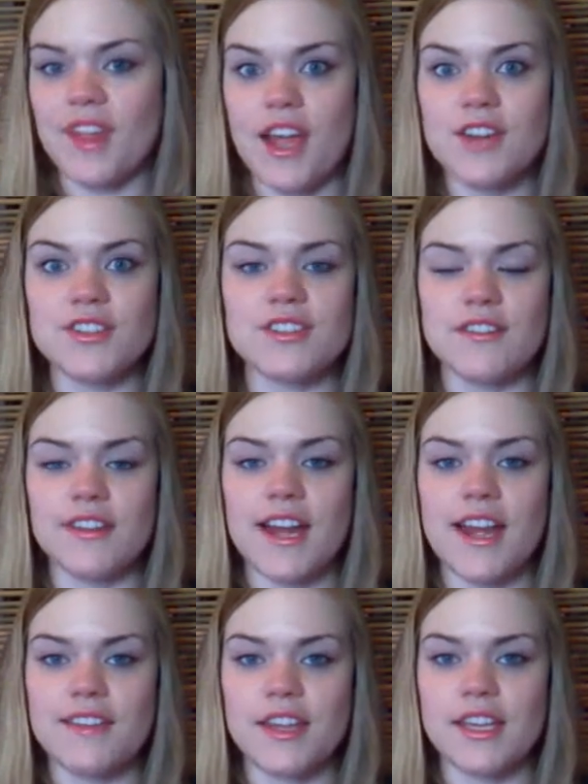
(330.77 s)
I just love it.
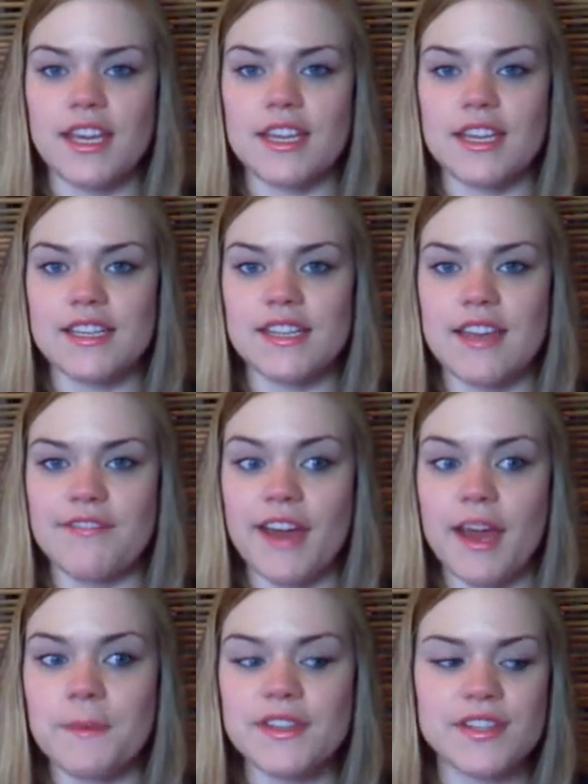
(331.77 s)
I think it is a
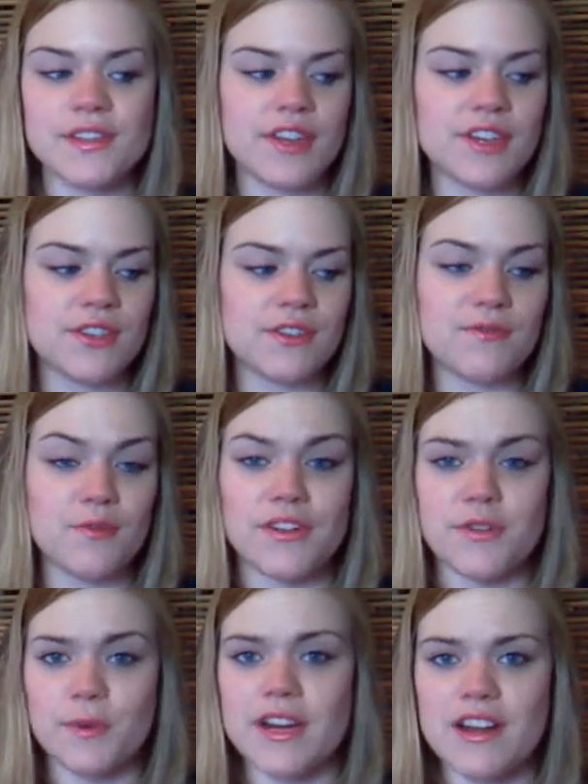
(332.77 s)
fabulous invention for
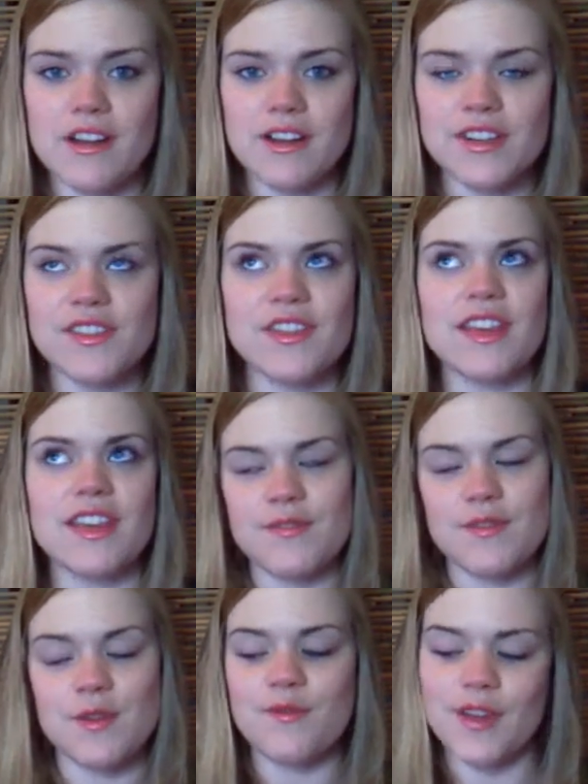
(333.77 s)
$3, and then again,
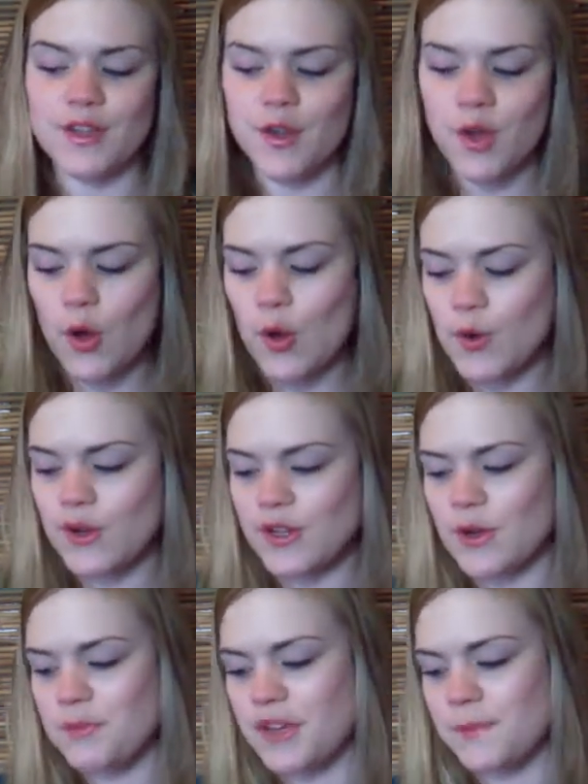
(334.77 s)
if you can find a code, you
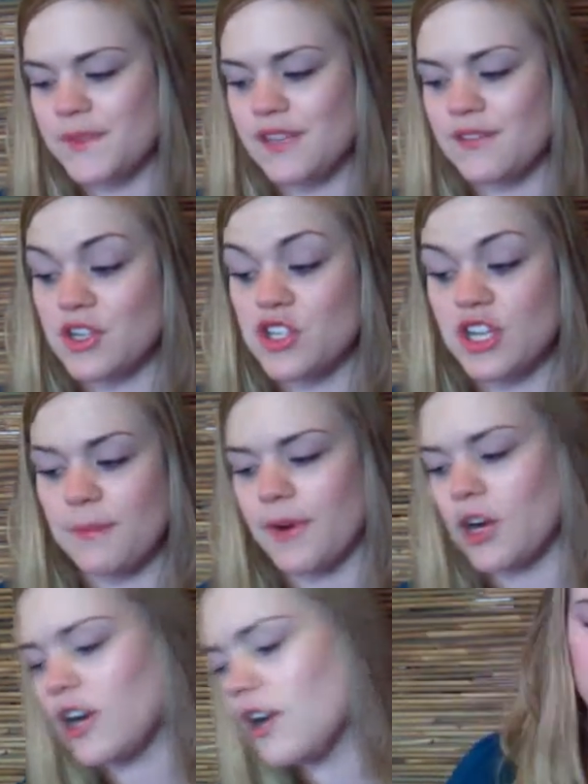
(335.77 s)
know, it becomes even cheaper.